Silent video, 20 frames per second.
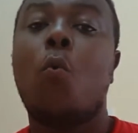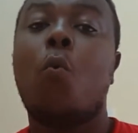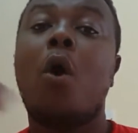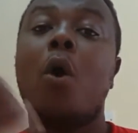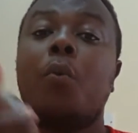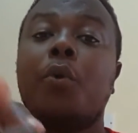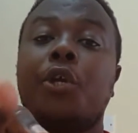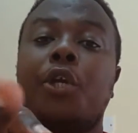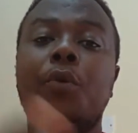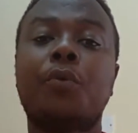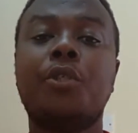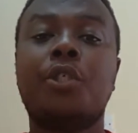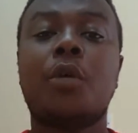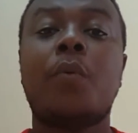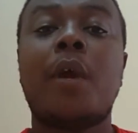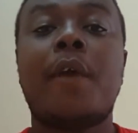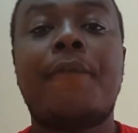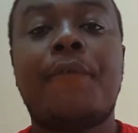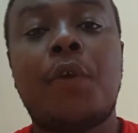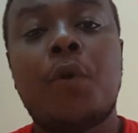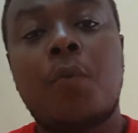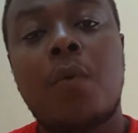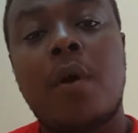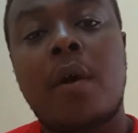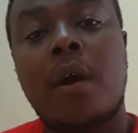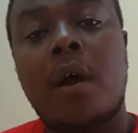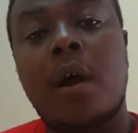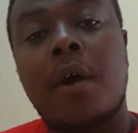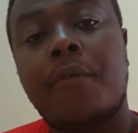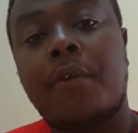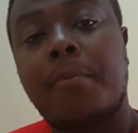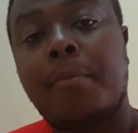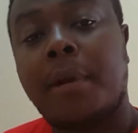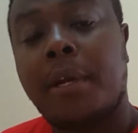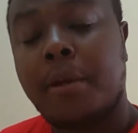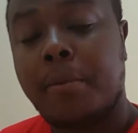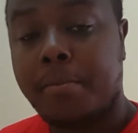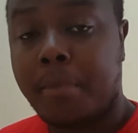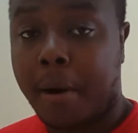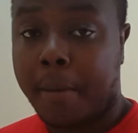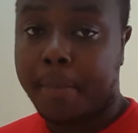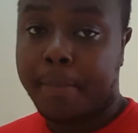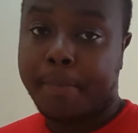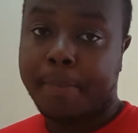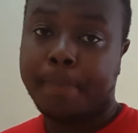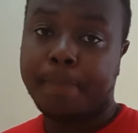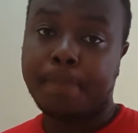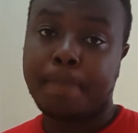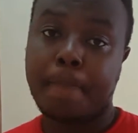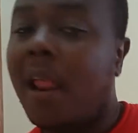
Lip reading: What would you do if you won 100 million bucks?